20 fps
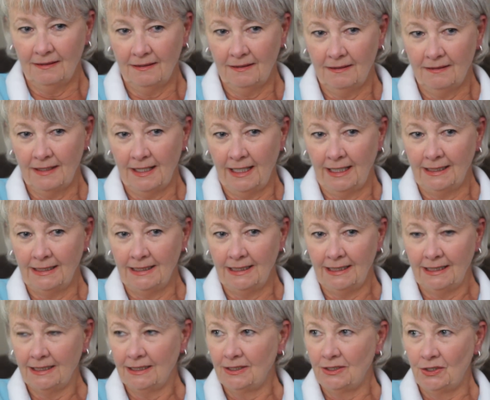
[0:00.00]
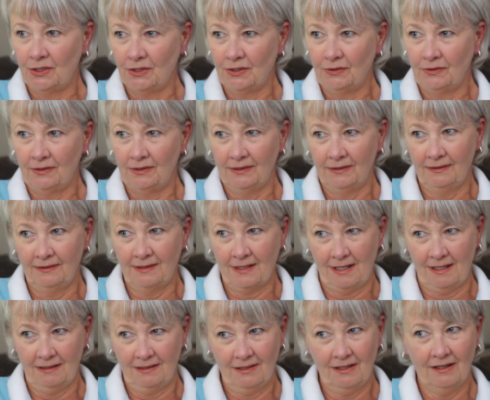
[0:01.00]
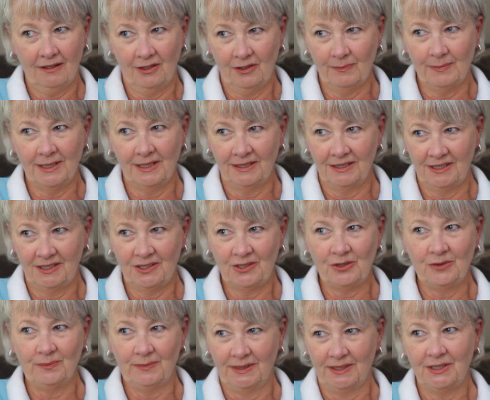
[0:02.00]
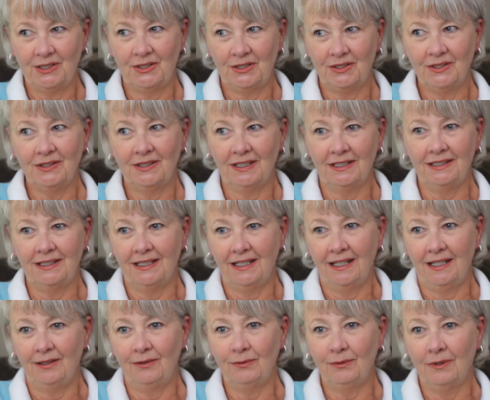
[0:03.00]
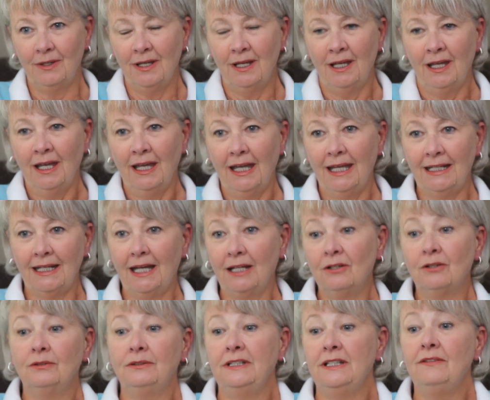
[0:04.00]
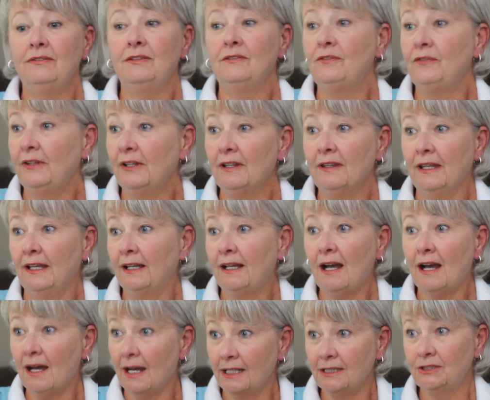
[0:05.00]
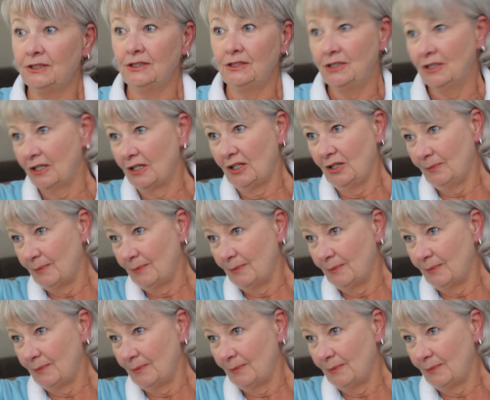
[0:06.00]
they needed to not talk about it so much. And I don't even feel like I should talk